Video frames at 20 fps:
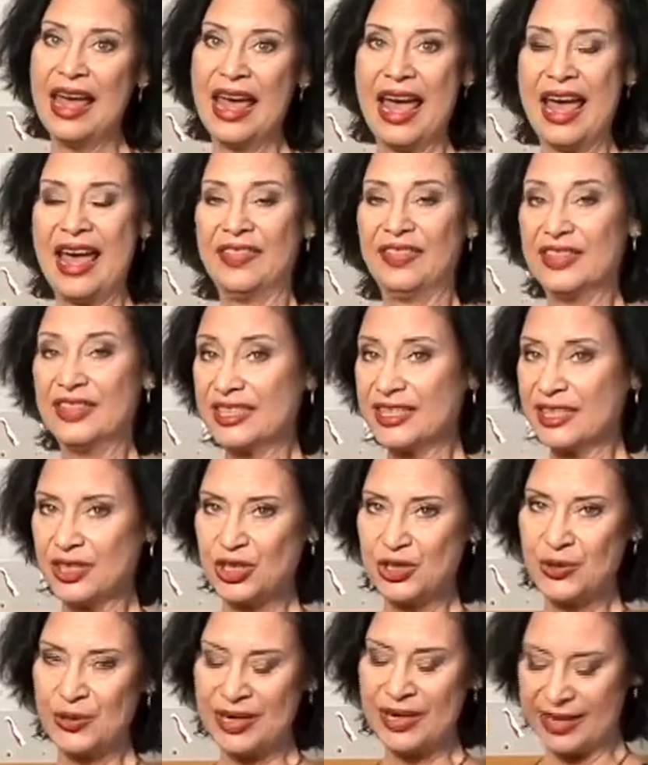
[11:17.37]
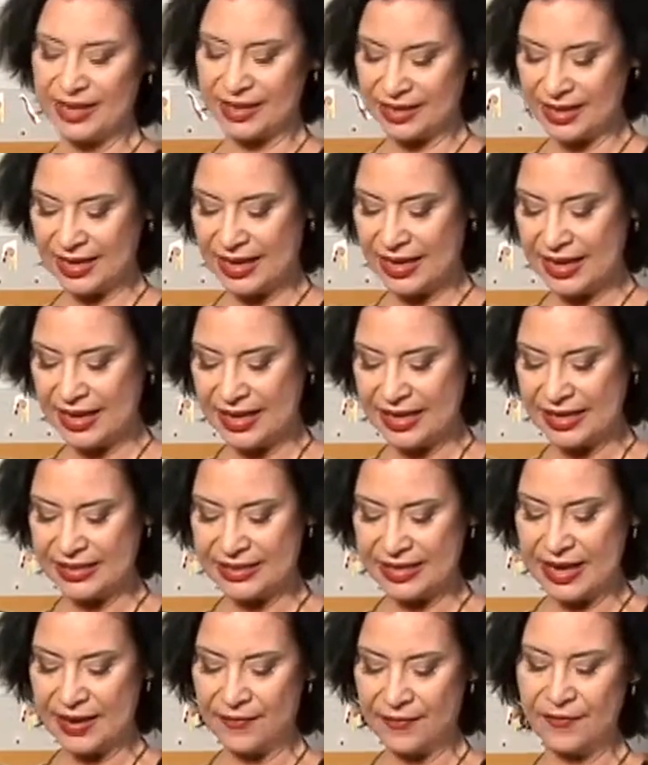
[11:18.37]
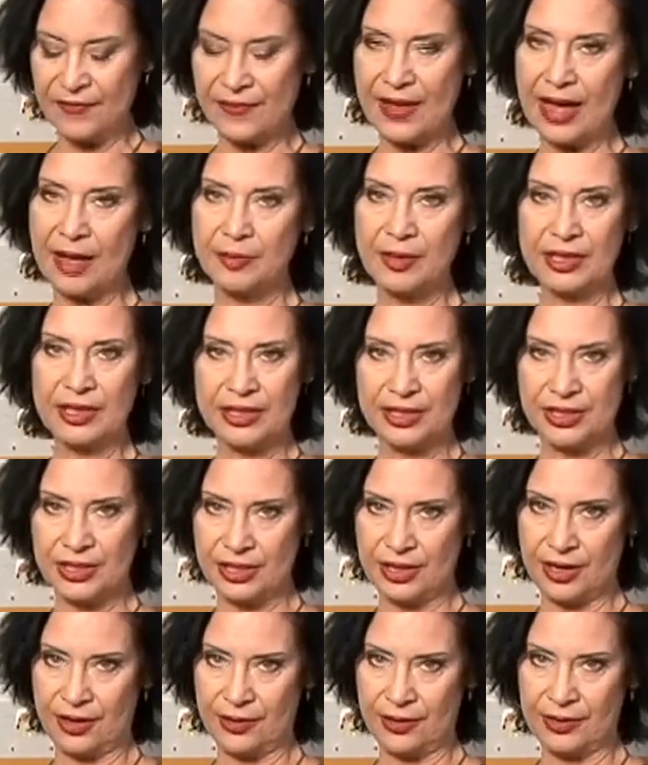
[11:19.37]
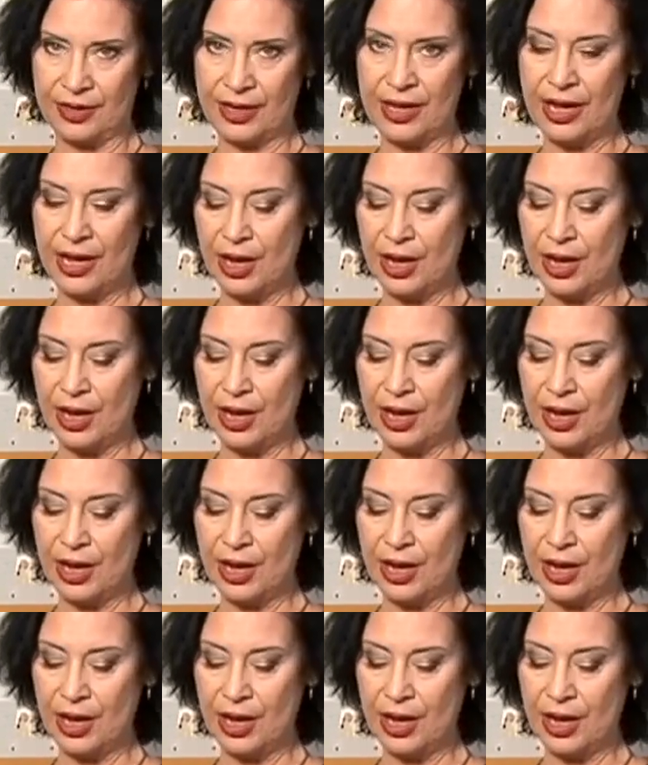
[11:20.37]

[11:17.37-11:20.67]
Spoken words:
And the citrine is a fabulous stone